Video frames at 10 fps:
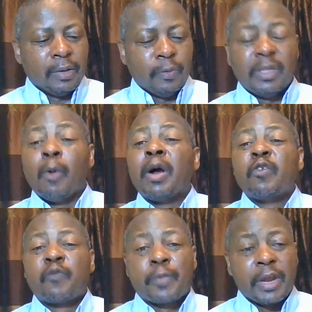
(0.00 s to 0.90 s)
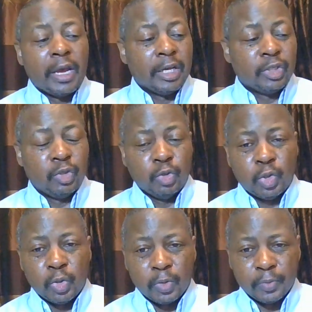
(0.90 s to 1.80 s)
with a word of prayer as
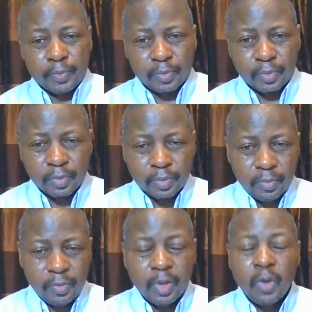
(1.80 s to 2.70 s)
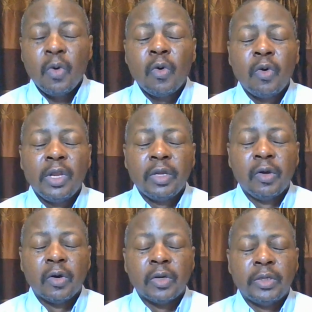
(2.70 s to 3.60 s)
usual. Holy
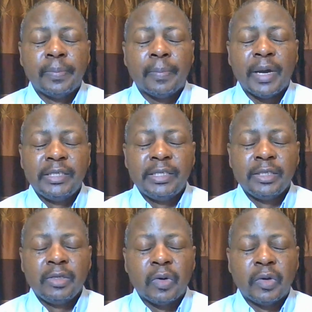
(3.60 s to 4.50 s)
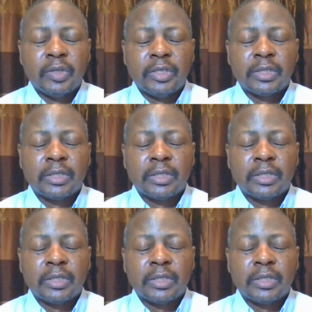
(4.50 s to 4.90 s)
God, mighty God,